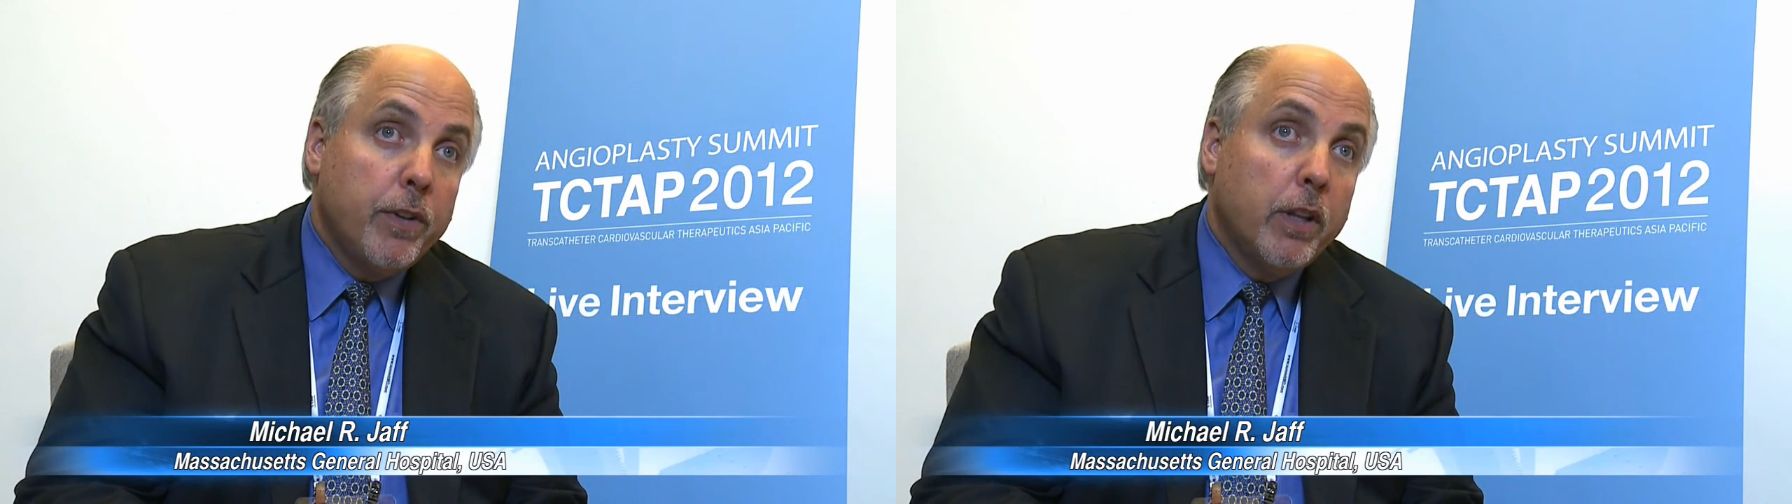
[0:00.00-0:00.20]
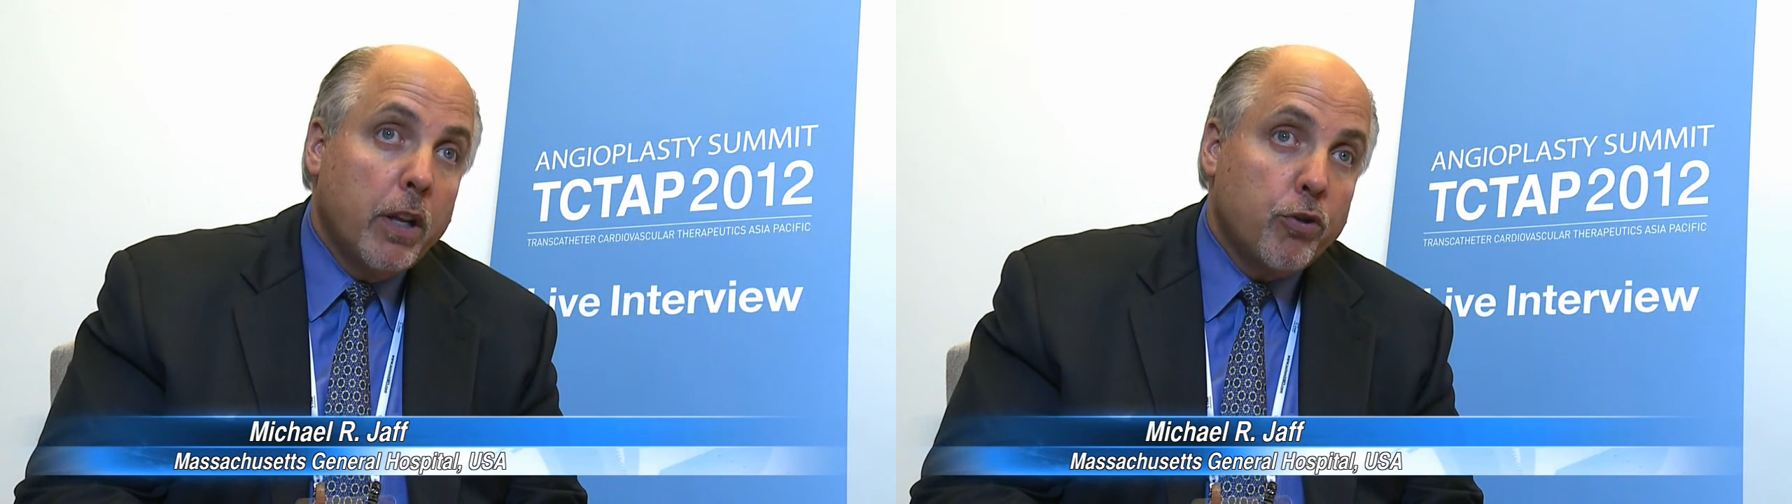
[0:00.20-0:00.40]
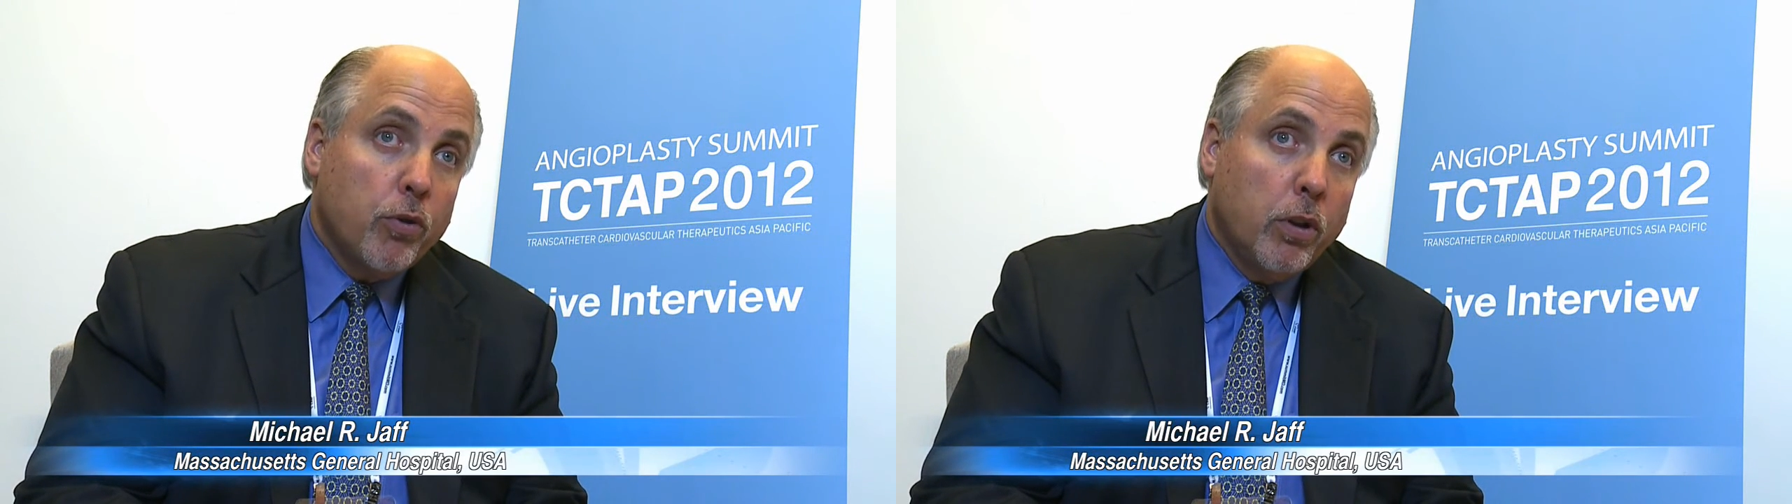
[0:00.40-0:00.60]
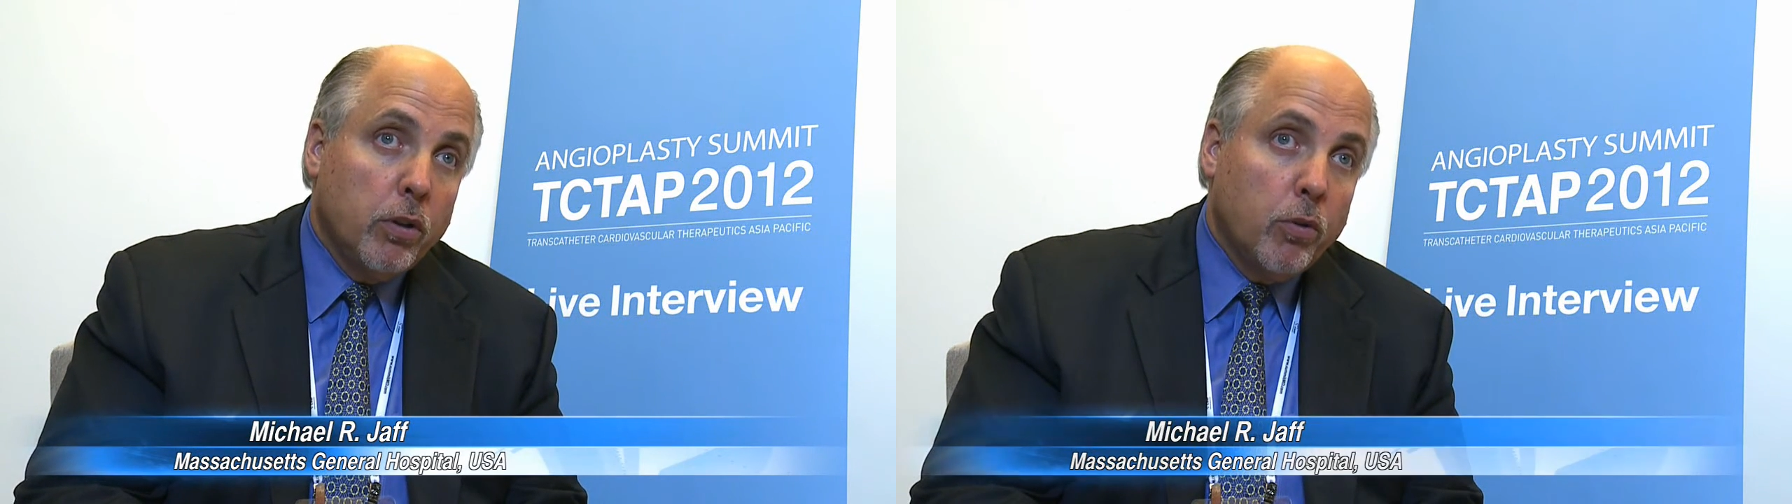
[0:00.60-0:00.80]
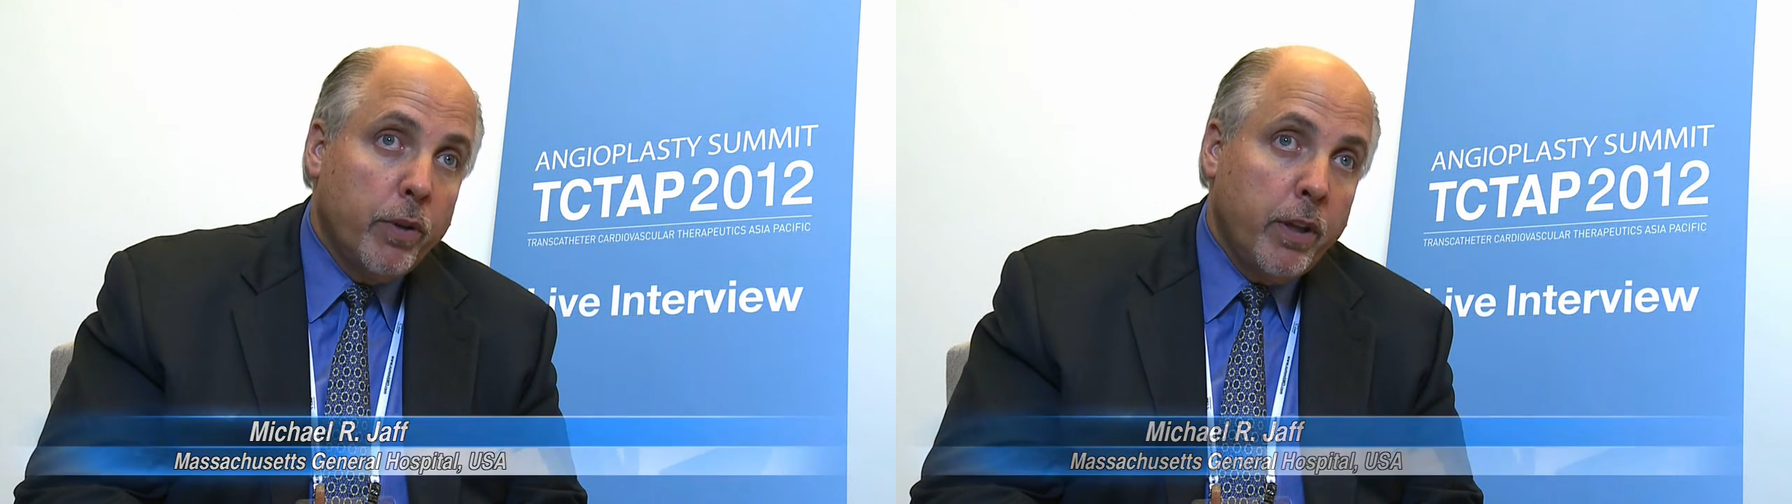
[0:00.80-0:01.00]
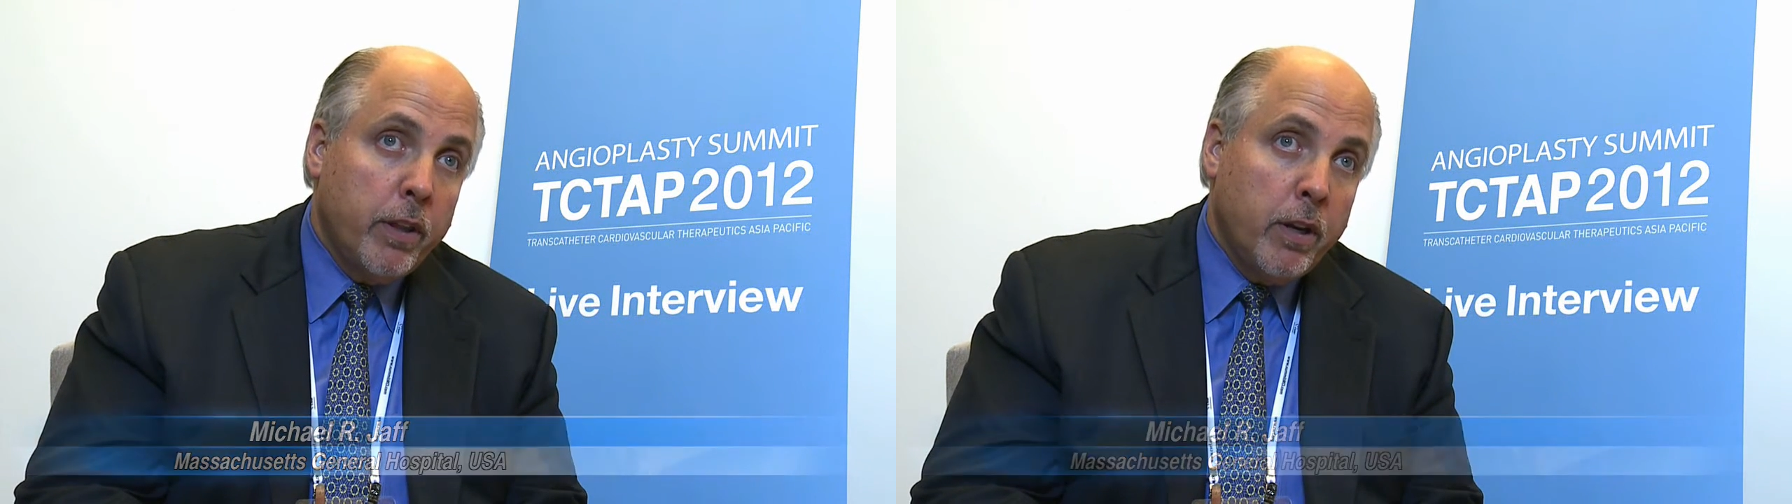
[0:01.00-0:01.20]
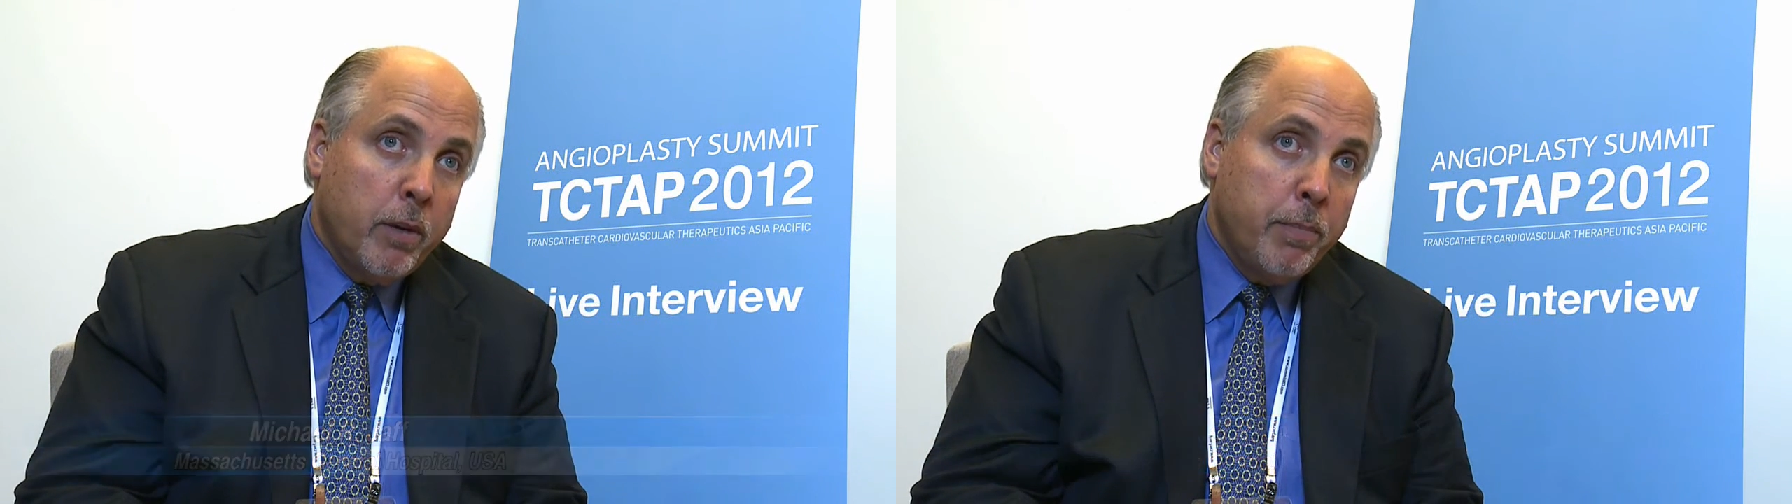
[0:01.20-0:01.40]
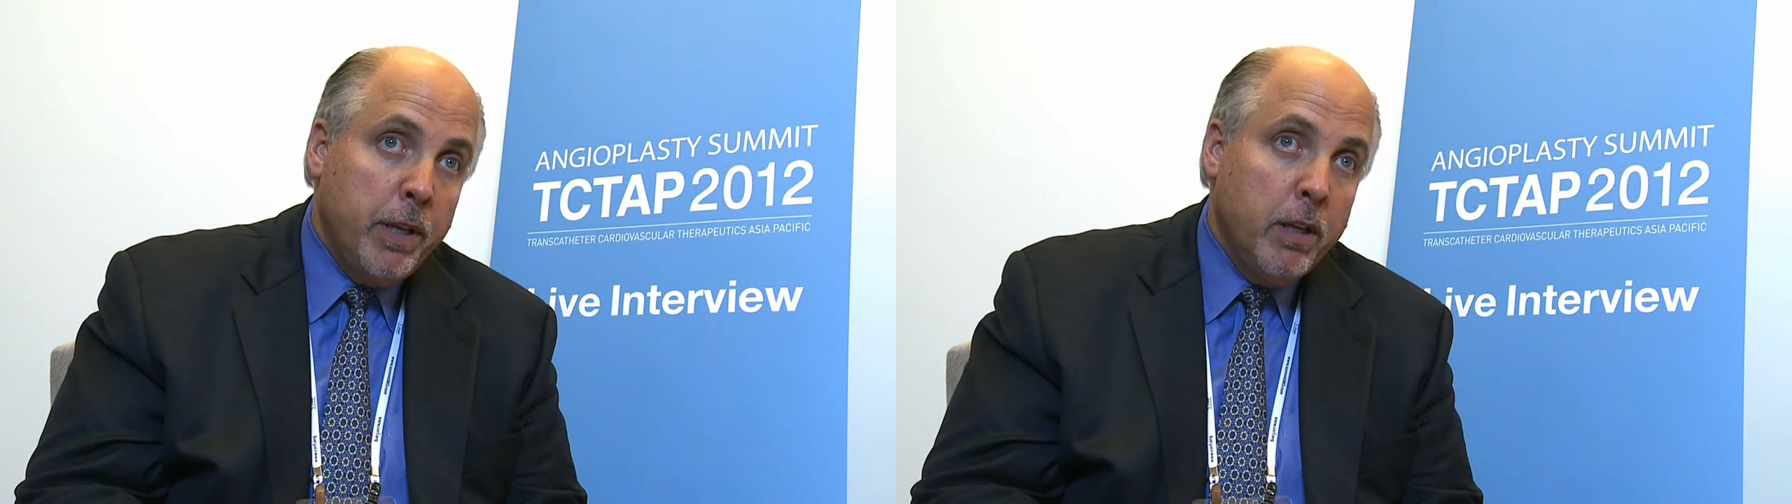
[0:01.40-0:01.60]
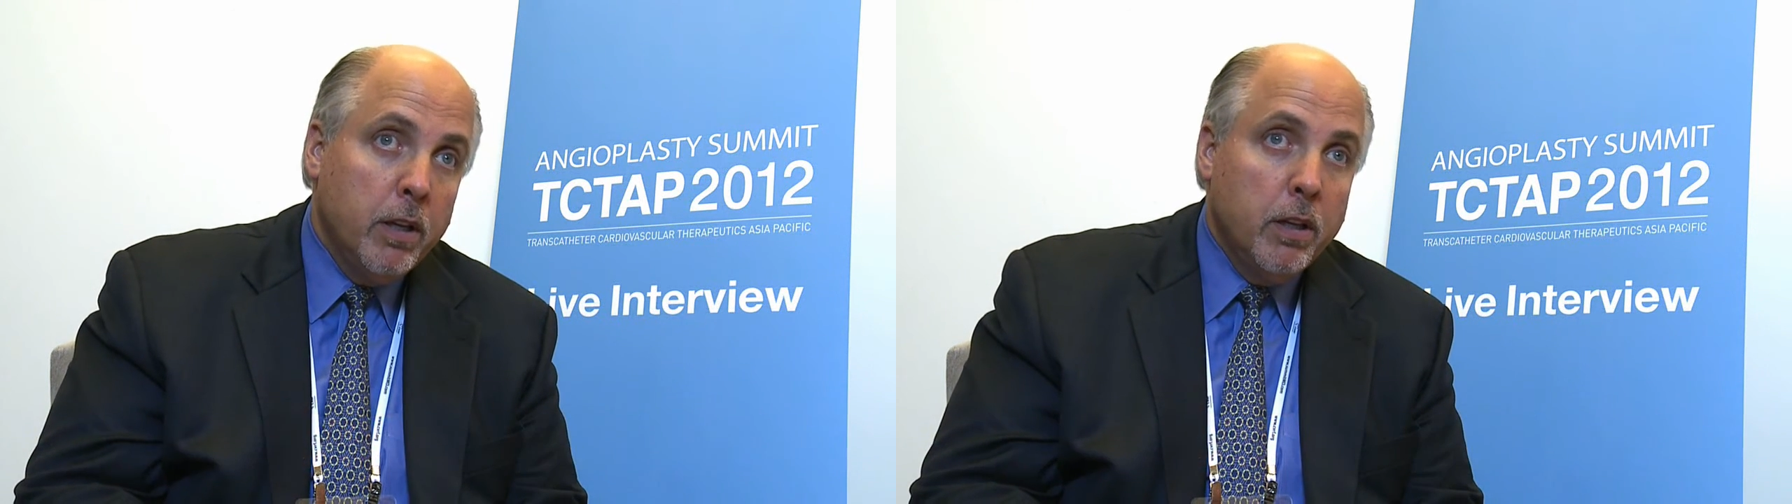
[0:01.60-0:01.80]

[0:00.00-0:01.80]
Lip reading: cholesterol-lowering therapy,